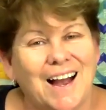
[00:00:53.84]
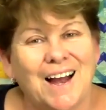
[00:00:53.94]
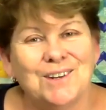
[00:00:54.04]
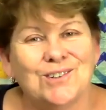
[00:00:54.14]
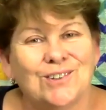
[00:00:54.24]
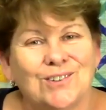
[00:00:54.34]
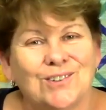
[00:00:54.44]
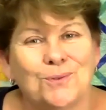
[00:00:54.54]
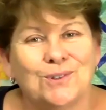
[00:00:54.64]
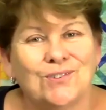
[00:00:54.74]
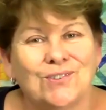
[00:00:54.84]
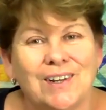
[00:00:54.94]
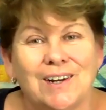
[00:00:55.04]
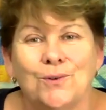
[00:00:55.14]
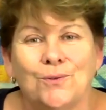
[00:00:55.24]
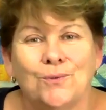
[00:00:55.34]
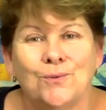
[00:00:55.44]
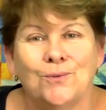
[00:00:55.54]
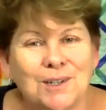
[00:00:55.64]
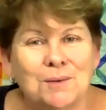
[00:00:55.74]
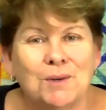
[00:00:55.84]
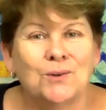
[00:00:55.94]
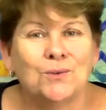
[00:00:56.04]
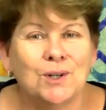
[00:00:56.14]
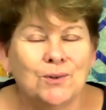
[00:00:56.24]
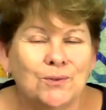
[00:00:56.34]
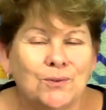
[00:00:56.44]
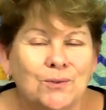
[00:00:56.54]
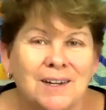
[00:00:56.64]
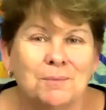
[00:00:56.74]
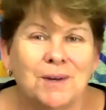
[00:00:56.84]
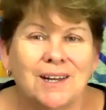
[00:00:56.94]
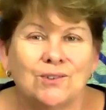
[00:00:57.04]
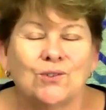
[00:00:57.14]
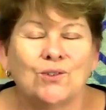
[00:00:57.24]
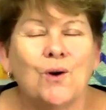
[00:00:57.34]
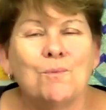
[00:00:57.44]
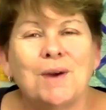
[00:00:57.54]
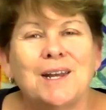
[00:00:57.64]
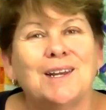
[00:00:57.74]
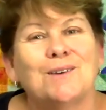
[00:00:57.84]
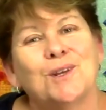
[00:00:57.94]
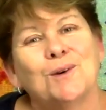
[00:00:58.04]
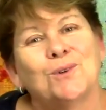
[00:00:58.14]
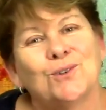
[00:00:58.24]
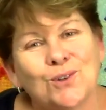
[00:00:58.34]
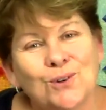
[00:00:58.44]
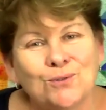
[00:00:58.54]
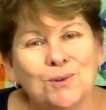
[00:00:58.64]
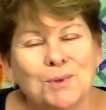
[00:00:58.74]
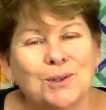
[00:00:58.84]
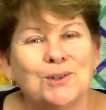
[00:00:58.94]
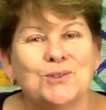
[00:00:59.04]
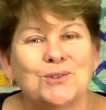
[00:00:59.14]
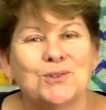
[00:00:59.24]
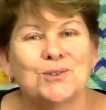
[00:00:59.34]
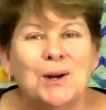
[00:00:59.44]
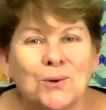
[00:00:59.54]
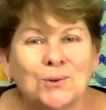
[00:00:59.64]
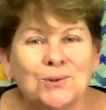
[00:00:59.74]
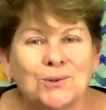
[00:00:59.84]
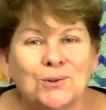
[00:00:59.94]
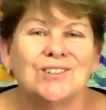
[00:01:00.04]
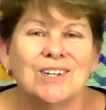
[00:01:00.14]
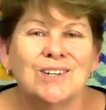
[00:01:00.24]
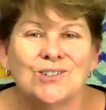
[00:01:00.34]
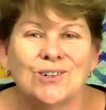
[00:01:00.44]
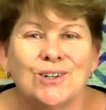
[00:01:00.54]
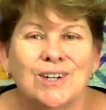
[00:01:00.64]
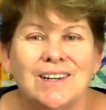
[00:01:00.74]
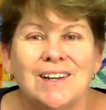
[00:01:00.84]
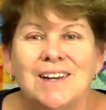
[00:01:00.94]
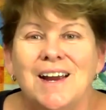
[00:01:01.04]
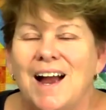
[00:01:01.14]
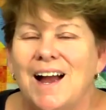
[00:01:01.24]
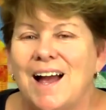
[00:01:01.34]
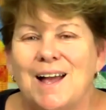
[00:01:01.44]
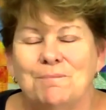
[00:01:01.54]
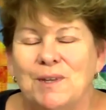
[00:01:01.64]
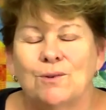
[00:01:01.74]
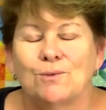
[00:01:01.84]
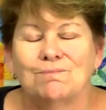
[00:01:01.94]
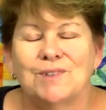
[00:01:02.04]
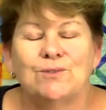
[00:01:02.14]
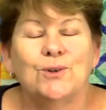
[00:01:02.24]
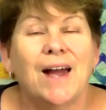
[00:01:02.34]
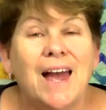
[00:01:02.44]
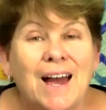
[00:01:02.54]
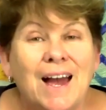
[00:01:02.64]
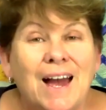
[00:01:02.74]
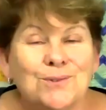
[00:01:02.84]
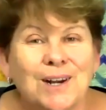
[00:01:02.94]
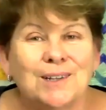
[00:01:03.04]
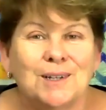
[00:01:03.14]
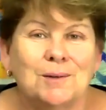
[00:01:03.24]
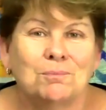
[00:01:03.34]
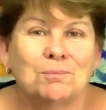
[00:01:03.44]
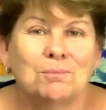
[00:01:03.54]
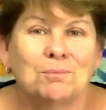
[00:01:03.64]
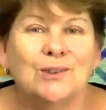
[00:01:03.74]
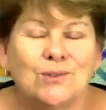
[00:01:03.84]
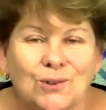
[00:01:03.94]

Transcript: I just would sit and read them and reread them. And so many of them were so familiar to my own stitching journey. It, if you haven't read them, please